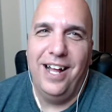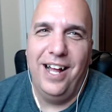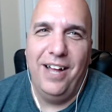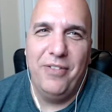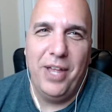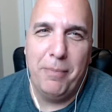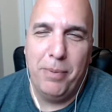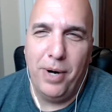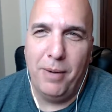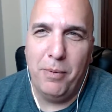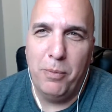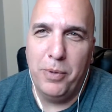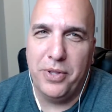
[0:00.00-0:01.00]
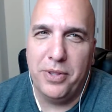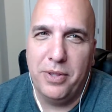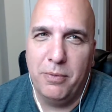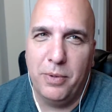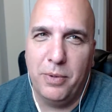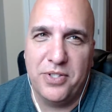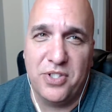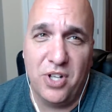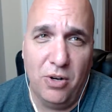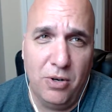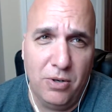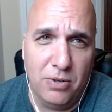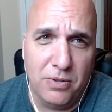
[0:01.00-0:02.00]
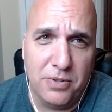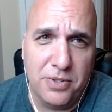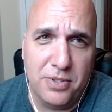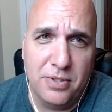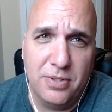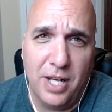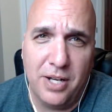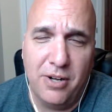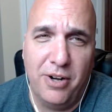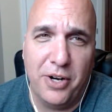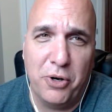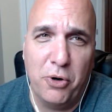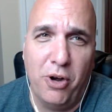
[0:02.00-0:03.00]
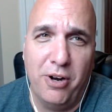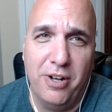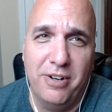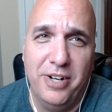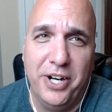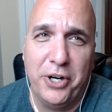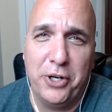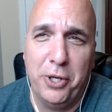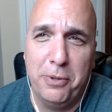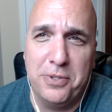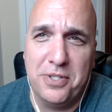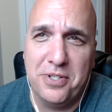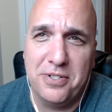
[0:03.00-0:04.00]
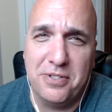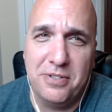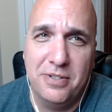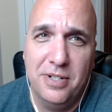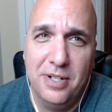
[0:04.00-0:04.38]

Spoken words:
have that problem with songs. I call it chronic lyrictosis.